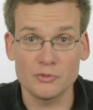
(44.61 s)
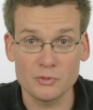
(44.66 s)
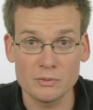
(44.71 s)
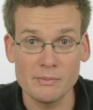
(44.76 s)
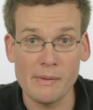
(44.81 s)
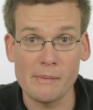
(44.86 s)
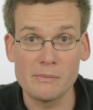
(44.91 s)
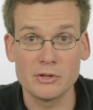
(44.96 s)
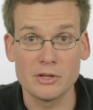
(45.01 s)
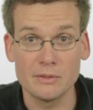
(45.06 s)
just
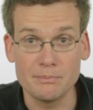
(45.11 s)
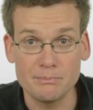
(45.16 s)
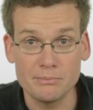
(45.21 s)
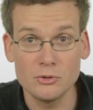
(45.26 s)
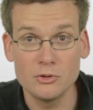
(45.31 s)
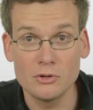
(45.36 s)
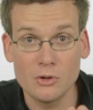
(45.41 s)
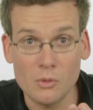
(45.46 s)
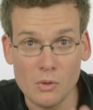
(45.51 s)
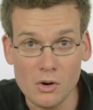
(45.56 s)
remember that
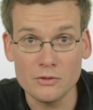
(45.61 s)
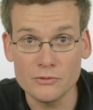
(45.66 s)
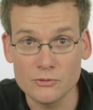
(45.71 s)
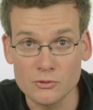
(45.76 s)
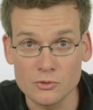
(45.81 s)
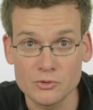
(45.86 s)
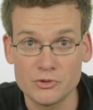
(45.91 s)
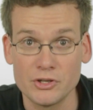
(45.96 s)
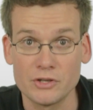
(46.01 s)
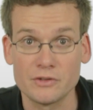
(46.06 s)
Pluto
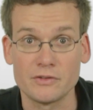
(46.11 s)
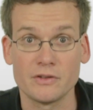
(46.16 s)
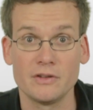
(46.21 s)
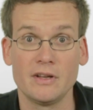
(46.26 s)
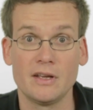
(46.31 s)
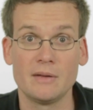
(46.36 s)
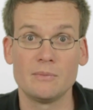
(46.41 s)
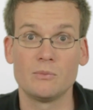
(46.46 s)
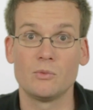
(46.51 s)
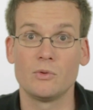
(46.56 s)
also shares a
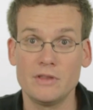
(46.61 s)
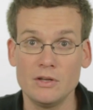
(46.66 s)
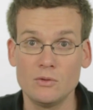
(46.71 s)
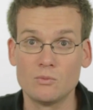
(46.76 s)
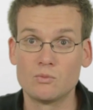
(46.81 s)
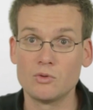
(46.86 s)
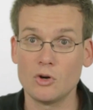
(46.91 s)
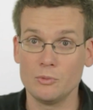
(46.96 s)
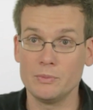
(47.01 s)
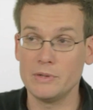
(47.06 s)
name with the
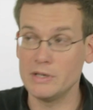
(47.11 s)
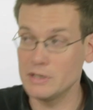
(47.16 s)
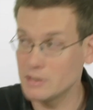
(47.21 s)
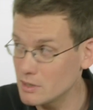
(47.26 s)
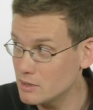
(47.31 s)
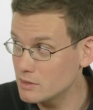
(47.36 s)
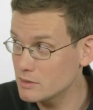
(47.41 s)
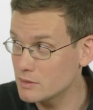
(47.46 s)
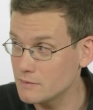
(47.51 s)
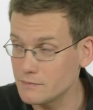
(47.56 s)
Roman
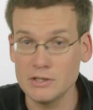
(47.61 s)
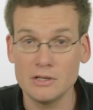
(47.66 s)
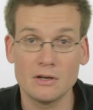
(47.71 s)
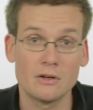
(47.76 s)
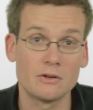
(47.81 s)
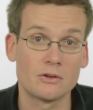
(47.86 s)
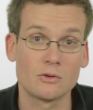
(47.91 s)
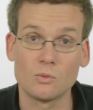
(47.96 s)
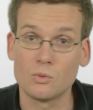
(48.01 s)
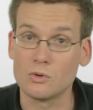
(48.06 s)
god of the
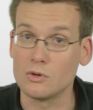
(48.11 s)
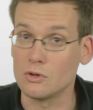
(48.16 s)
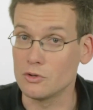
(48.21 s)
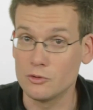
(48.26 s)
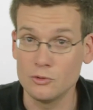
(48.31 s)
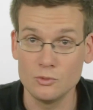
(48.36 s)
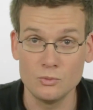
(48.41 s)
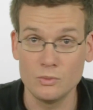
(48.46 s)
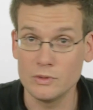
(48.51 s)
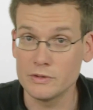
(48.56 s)
underworld,
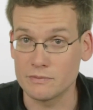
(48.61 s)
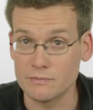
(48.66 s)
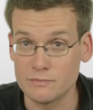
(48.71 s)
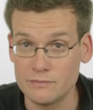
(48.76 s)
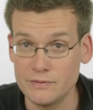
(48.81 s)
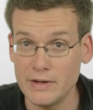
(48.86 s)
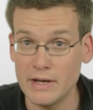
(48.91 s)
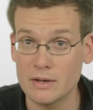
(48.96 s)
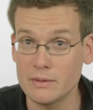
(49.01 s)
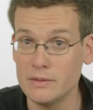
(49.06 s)
who was
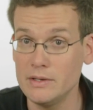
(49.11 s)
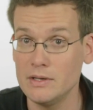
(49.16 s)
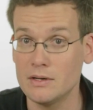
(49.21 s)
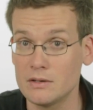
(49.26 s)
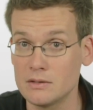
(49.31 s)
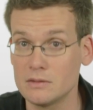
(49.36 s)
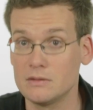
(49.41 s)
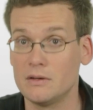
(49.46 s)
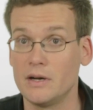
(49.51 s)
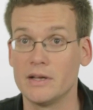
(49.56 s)
very
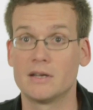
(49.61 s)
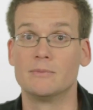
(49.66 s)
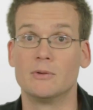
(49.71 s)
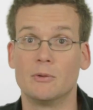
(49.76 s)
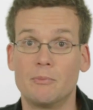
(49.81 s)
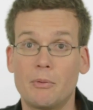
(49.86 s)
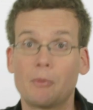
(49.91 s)
unlikable.